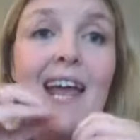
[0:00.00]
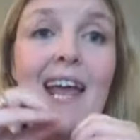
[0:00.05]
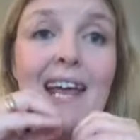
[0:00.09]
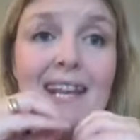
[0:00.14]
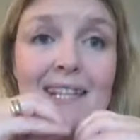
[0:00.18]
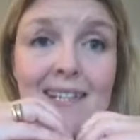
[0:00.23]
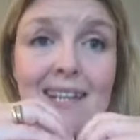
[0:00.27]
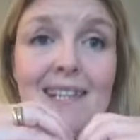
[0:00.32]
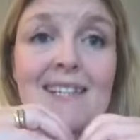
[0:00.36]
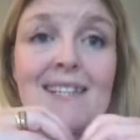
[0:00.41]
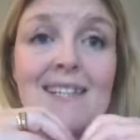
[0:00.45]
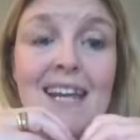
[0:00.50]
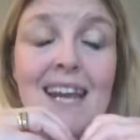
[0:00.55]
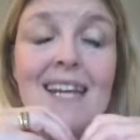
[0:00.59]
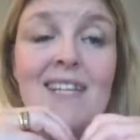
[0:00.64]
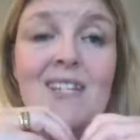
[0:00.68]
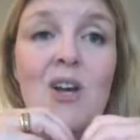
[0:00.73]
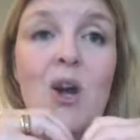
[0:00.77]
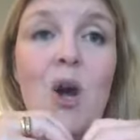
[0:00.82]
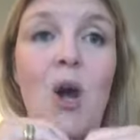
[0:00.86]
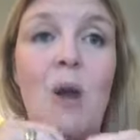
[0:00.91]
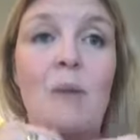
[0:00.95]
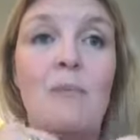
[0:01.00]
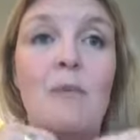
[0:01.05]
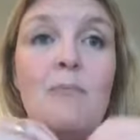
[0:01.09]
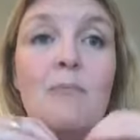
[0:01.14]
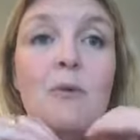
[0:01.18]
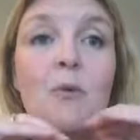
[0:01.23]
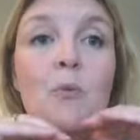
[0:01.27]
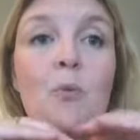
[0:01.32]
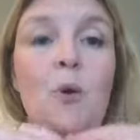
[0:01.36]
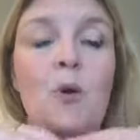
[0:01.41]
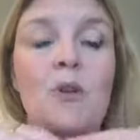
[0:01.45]
It does take time.
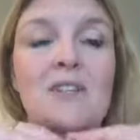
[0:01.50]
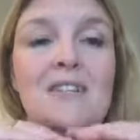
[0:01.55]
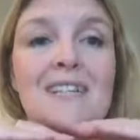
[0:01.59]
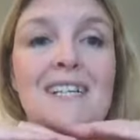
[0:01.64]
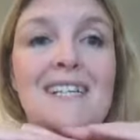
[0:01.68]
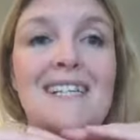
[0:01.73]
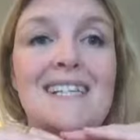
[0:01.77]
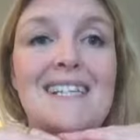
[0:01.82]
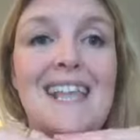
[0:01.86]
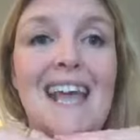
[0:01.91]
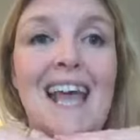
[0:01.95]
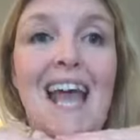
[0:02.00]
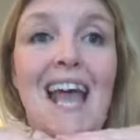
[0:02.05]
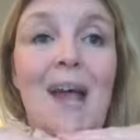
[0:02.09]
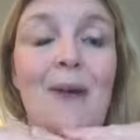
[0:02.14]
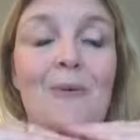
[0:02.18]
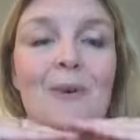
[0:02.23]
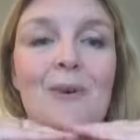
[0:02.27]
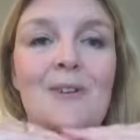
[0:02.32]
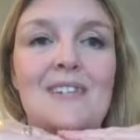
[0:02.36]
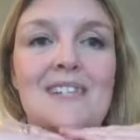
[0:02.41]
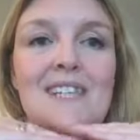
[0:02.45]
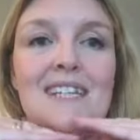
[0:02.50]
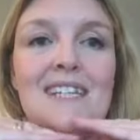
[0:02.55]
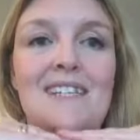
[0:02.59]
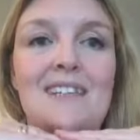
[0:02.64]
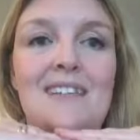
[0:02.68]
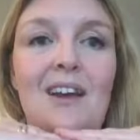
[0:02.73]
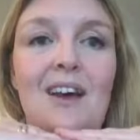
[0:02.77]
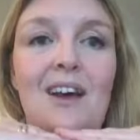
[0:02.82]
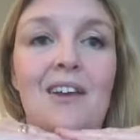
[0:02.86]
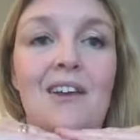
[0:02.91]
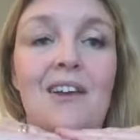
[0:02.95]
But once it's there, once it's
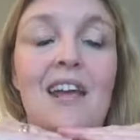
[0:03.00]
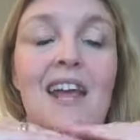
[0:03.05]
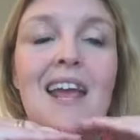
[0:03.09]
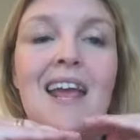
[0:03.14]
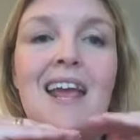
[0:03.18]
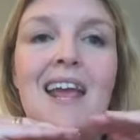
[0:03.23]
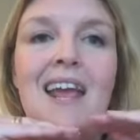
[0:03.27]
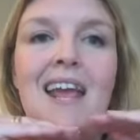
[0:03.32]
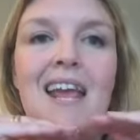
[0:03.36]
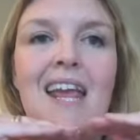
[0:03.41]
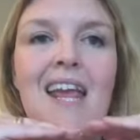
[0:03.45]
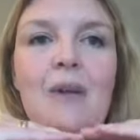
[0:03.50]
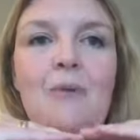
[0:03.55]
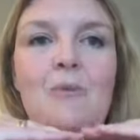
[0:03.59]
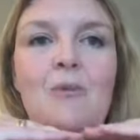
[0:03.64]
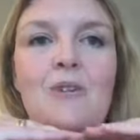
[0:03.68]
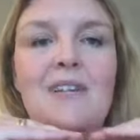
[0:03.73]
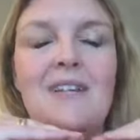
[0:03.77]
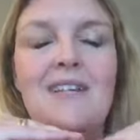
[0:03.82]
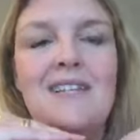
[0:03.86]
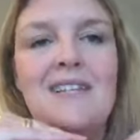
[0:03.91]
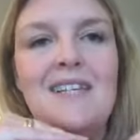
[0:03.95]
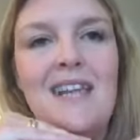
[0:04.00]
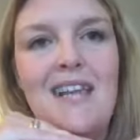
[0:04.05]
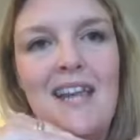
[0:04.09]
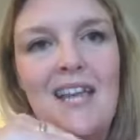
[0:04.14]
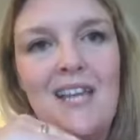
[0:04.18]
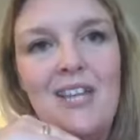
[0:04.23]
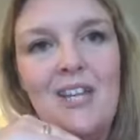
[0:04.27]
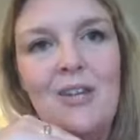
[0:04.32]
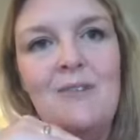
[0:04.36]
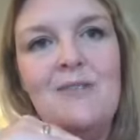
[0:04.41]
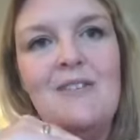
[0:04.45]
done, it will
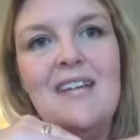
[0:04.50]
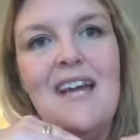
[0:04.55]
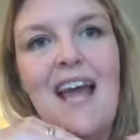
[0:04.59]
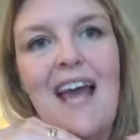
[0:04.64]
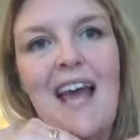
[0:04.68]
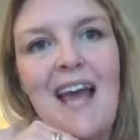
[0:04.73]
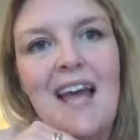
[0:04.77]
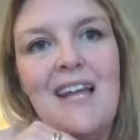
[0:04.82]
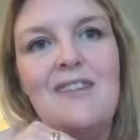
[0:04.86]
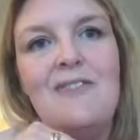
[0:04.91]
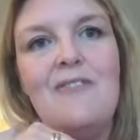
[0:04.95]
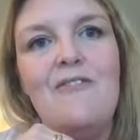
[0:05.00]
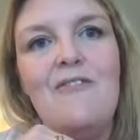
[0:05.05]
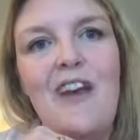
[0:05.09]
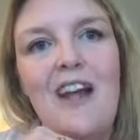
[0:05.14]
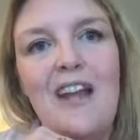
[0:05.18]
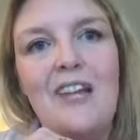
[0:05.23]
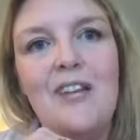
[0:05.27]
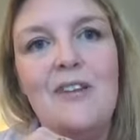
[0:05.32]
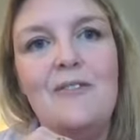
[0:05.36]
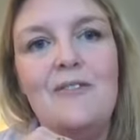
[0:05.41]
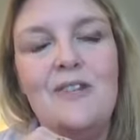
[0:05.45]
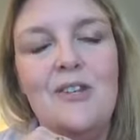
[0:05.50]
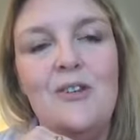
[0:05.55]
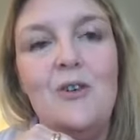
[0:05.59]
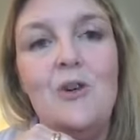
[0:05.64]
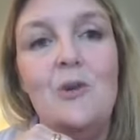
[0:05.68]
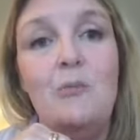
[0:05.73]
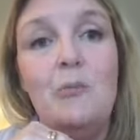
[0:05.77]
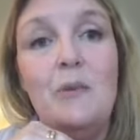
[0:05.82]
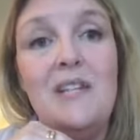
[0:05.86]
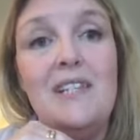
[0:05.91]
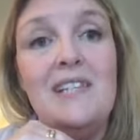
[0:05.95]
continue to add value to
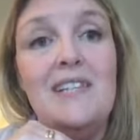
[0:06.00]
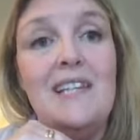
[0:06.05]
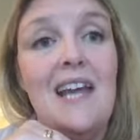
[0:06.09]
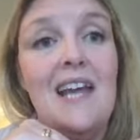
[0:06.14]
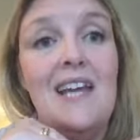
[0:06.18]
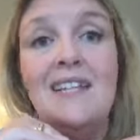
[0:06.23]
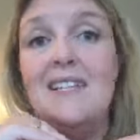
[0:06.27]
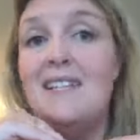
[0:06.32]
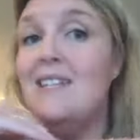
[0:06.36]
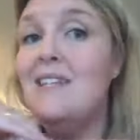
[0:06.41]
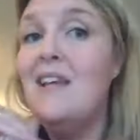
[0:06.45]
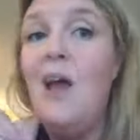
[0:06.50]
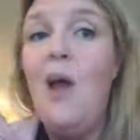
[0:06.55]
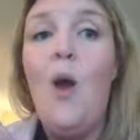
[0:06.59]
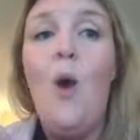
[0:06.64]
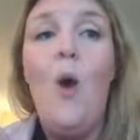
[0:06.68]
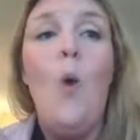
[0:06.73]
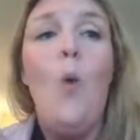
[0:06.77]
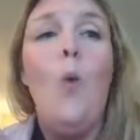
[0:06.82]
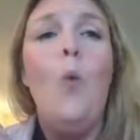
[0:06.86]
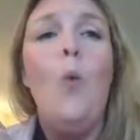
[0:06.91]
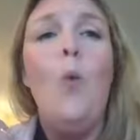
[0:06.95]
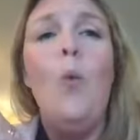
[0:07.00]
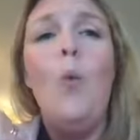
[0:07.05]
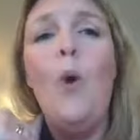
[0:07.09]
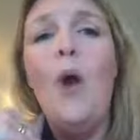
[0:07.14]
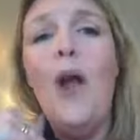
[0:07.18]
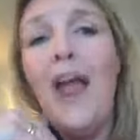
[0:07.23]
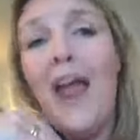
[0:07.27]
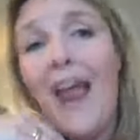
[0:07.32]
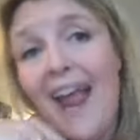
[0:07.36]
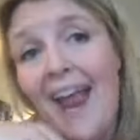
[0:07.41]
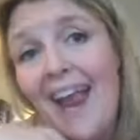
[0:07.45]
your business
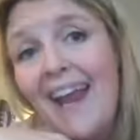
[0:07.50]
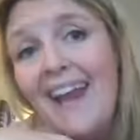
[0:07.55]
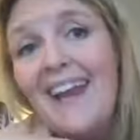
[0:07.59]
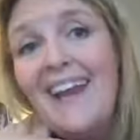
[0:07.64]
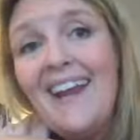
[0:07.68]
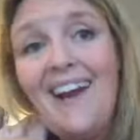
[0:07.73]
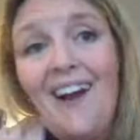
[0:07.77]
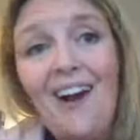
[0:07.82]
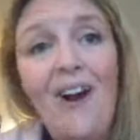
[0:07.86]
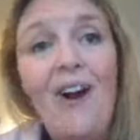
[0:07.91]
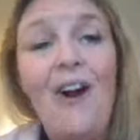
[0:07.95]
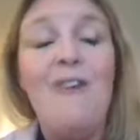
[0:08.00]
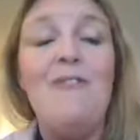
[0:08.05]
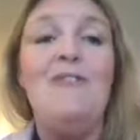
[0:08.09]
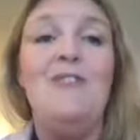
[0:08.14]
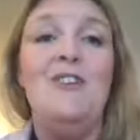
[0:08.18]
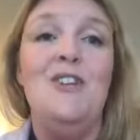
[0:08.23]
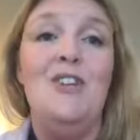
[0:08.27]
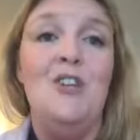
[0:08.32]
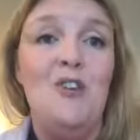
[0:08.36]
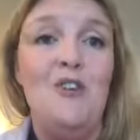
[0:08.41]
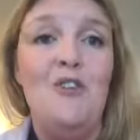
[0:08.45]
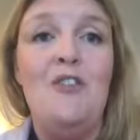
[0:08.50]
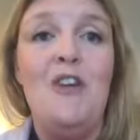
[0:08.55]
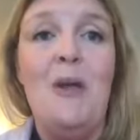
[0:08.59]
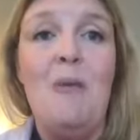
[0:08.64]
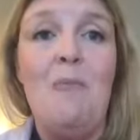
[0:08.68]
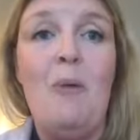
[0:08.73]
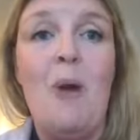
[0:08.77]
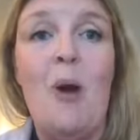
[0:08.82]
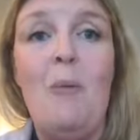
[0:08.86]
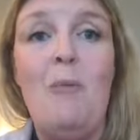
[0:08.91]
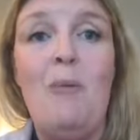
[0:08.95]
way after you've
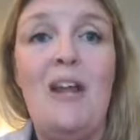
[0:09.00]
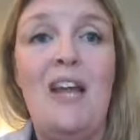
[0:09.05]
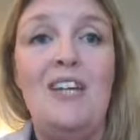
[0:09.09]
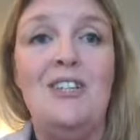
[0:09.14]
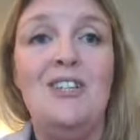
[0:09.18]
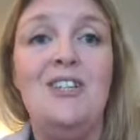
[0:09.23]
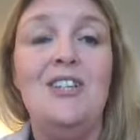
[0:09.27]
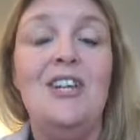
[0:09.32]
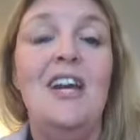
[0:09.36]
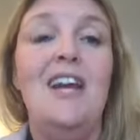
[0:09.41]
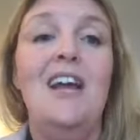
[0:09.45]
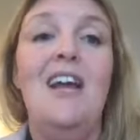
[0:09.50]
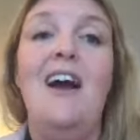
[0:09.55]
hit publish.